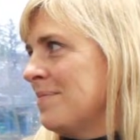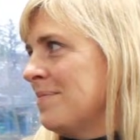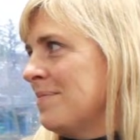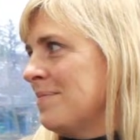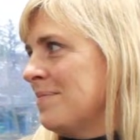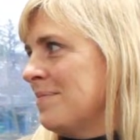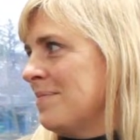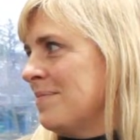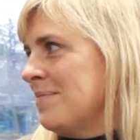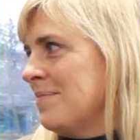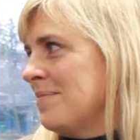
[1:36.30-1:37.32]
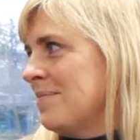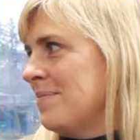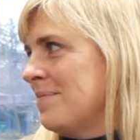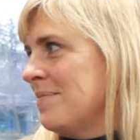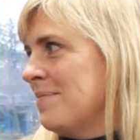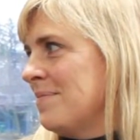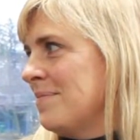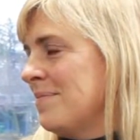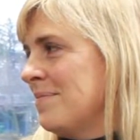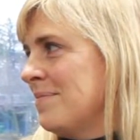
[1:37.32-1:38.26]

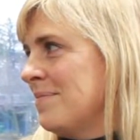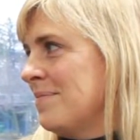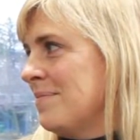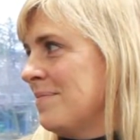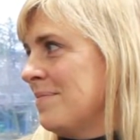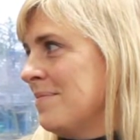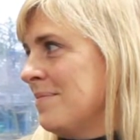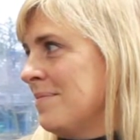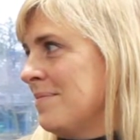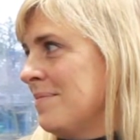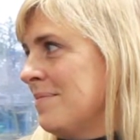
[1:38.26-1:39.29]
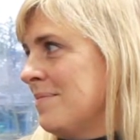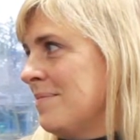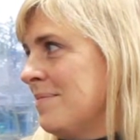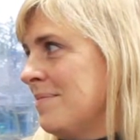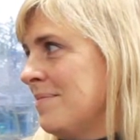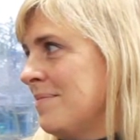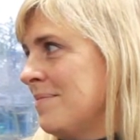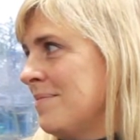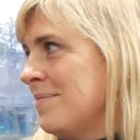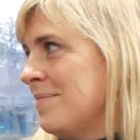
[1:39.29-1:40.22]

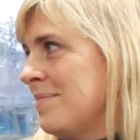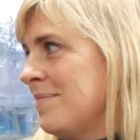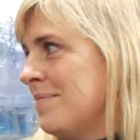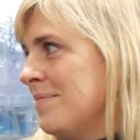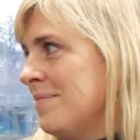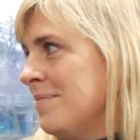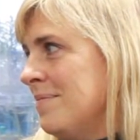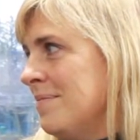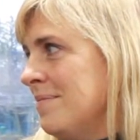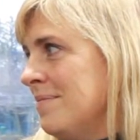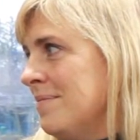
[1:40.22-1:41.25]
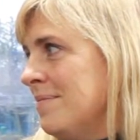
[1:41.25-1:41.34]
(not speaking)